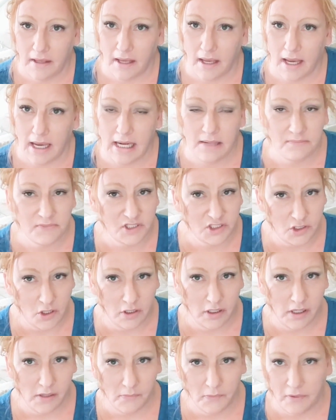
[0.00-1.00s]
And I'm
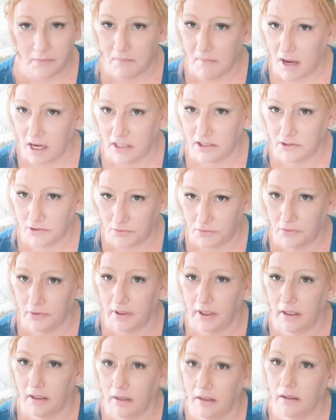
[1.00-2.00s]
starting with my
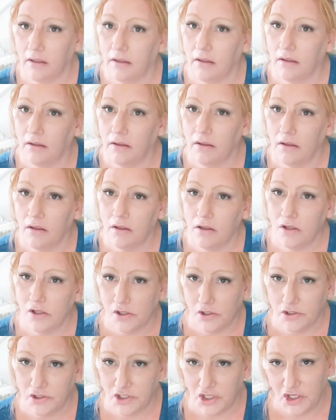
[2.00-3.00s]
story
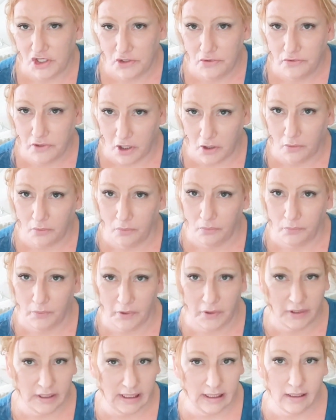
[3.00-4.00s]
so you know
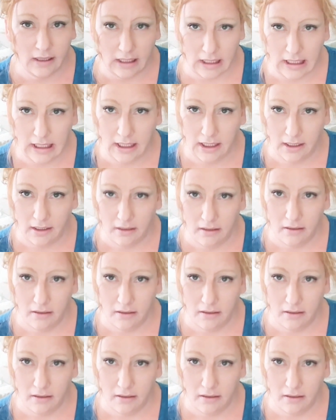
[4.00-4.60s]
where it can lead.